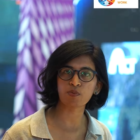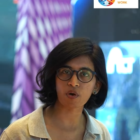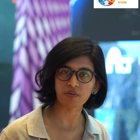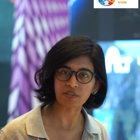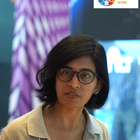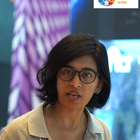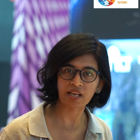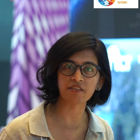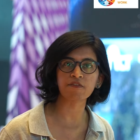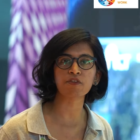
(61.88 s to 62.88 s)
products
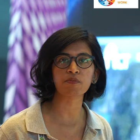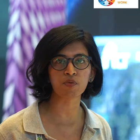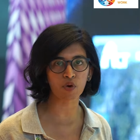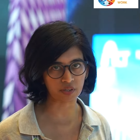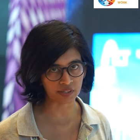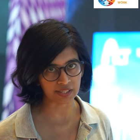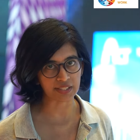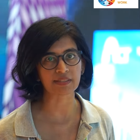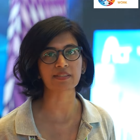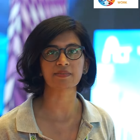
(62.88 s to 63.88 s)
and different product
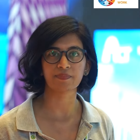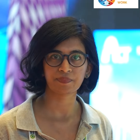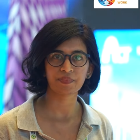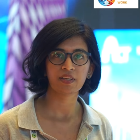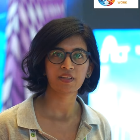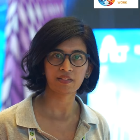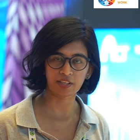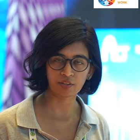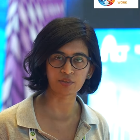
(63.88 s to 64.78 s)
lines. Thank